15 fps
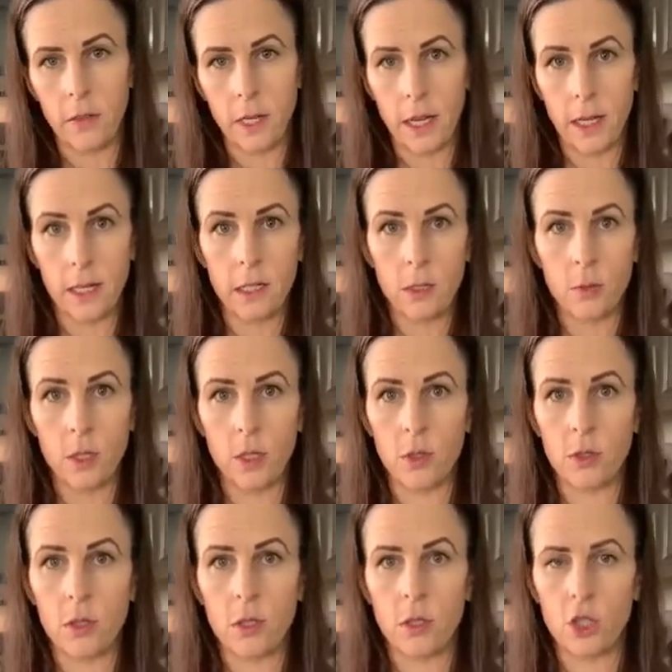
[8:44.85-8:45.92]
eggs we
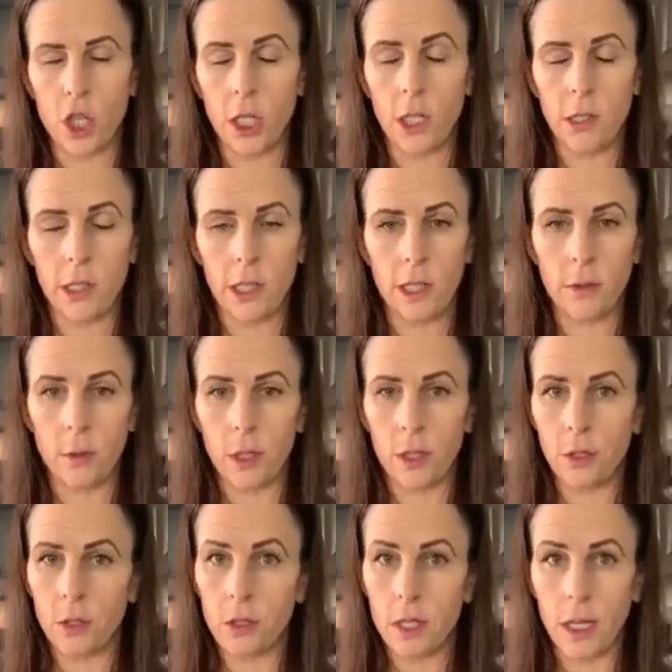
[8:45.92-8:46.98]
use. Generally, we
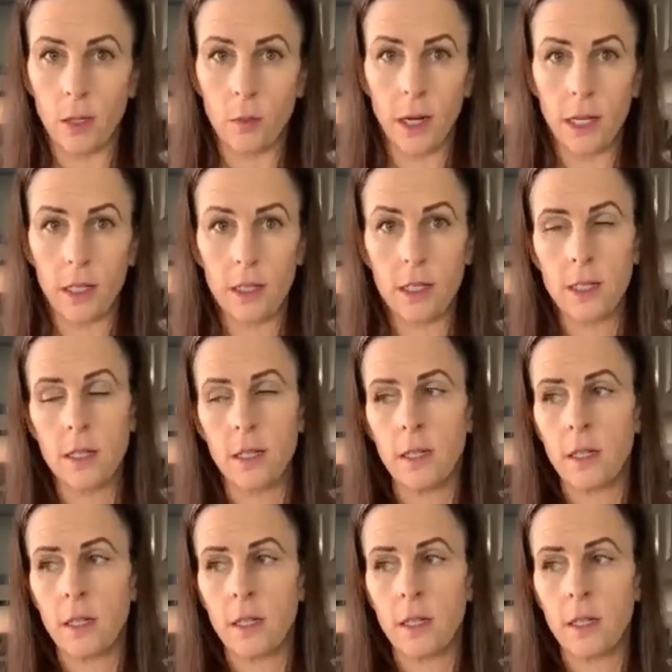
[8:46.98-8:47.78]
use egg whites.